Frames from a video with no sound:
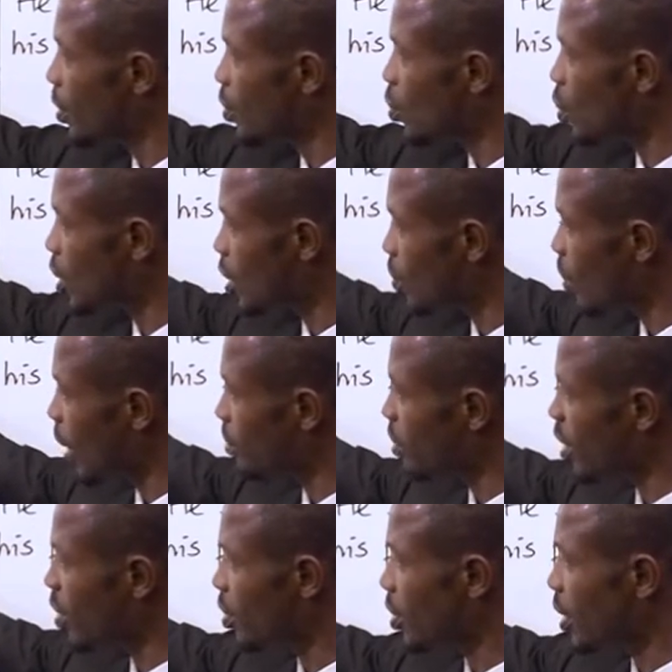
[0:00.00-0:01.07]
21
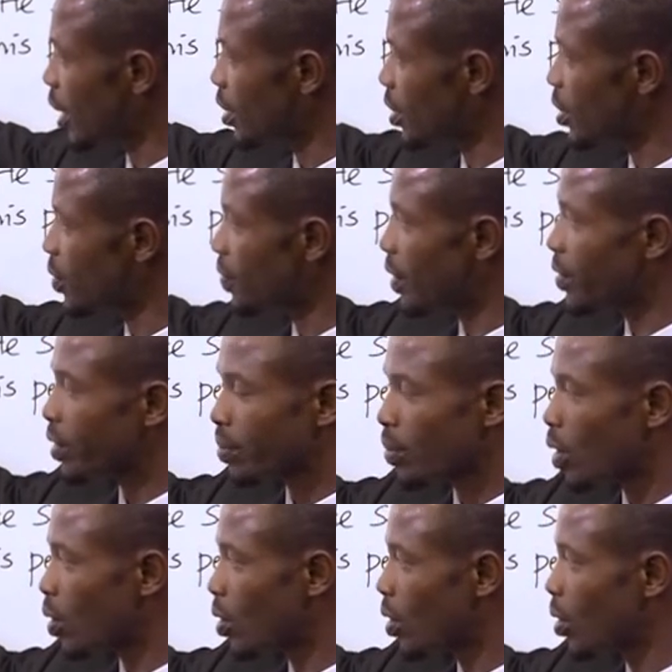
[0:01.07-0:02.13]
because they are still very
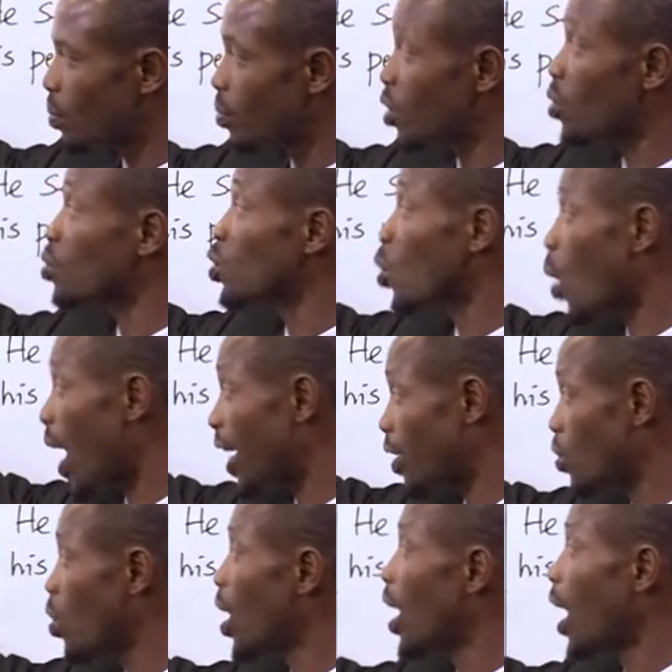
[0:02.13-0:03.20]
small. Though I
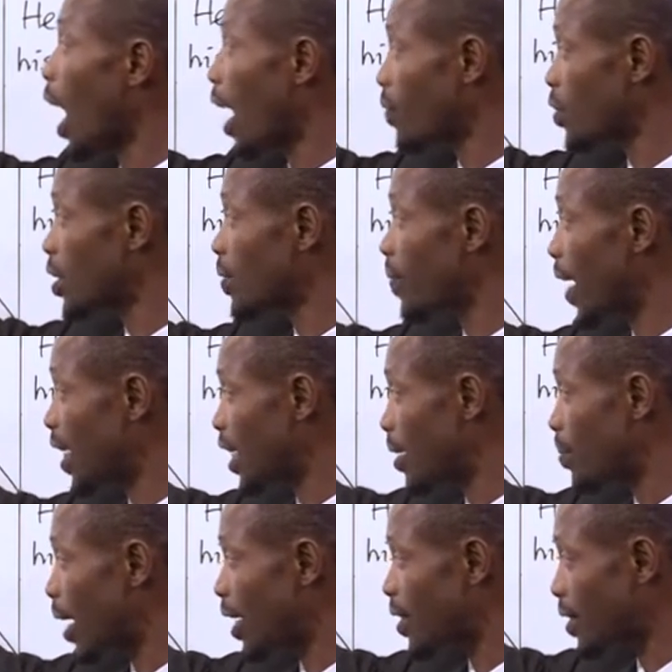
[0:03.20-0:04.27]
know I have to divide them
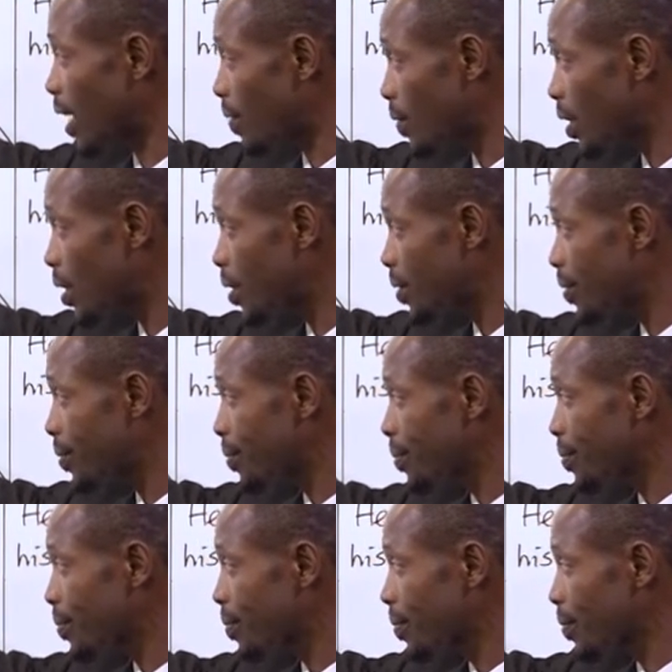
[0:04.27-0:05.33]
by 7.
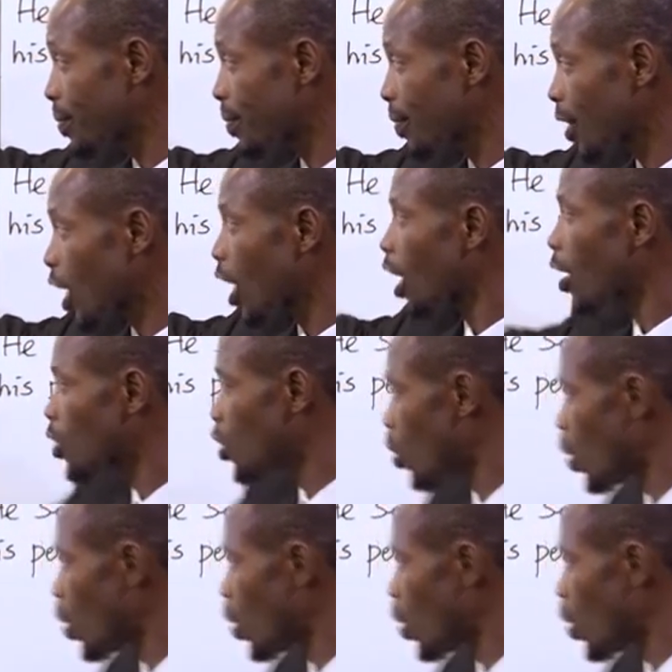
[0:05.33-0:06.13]
So